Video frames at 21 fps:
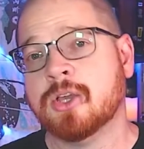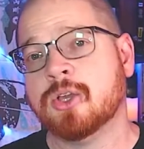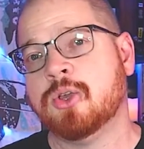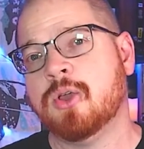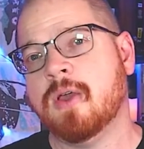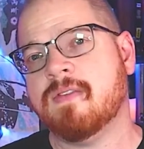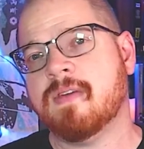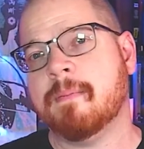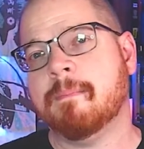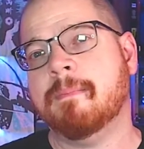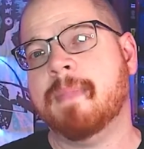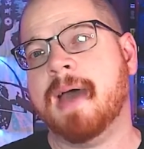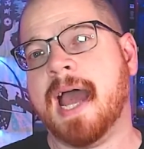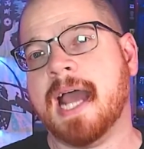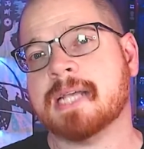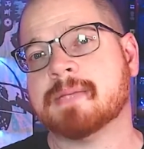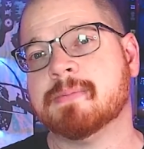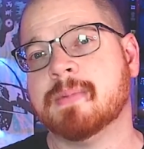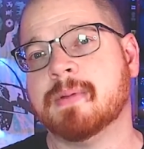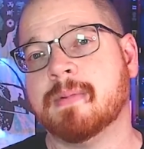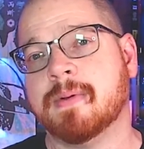you have a
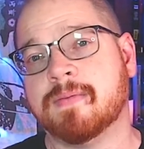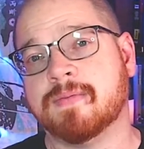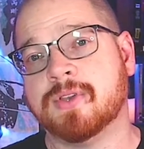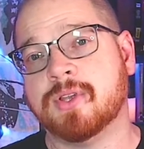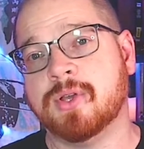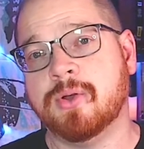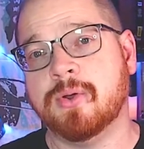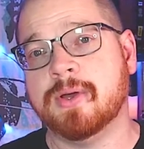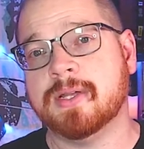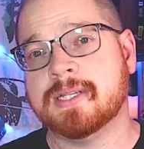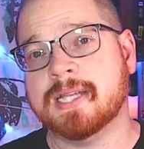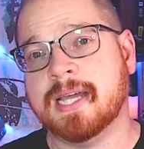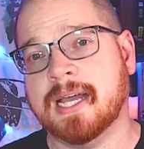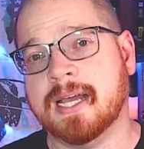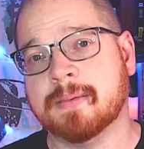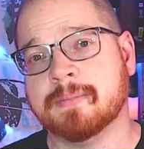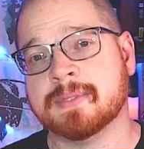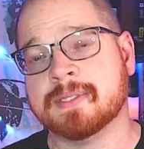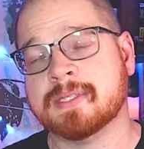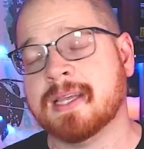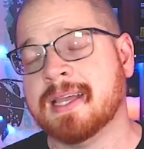maximum of 2
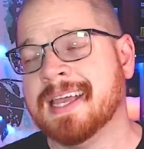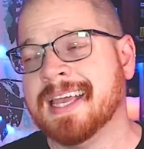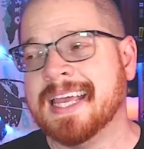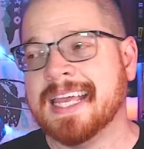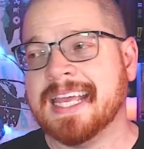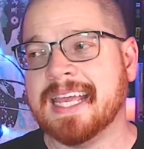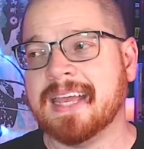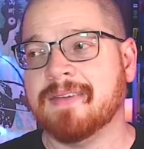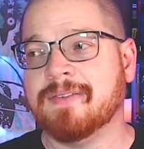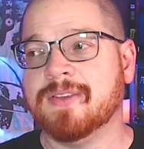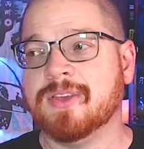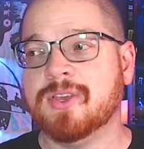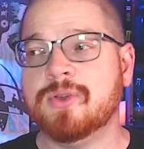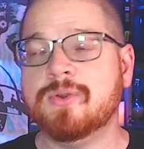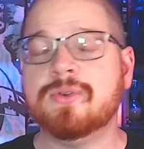attempts. If you